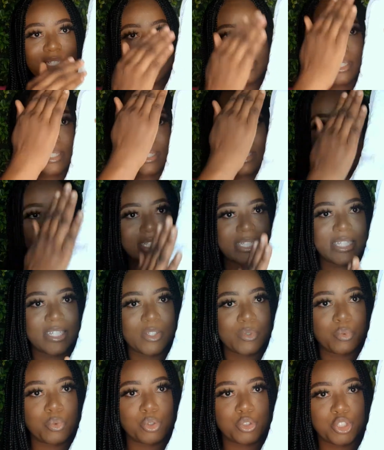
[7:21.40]
it is that
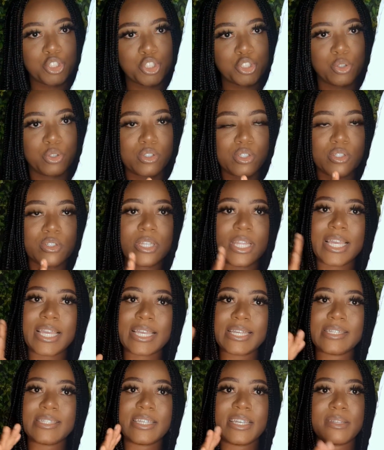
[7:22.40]
it was short. Like
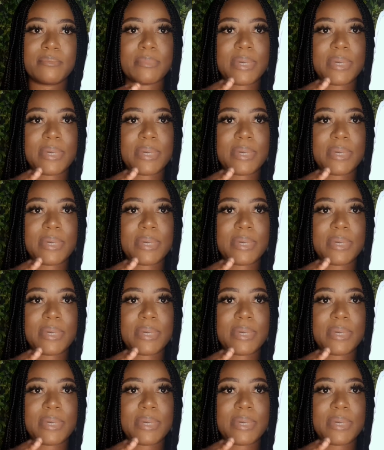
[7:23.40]
I said,